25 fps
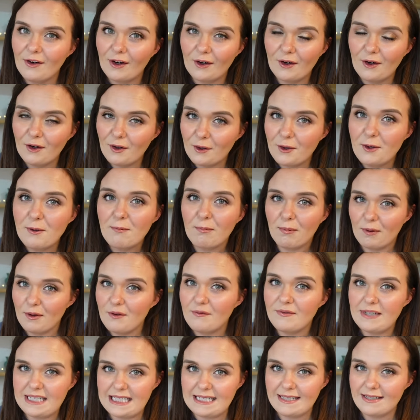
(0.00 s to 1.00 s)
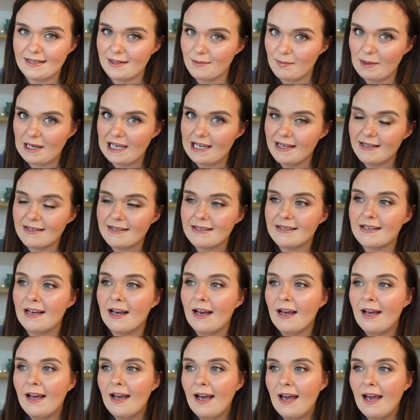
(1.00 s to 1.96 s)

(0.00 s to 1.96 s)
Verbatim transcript: I got a couple of Easter bits.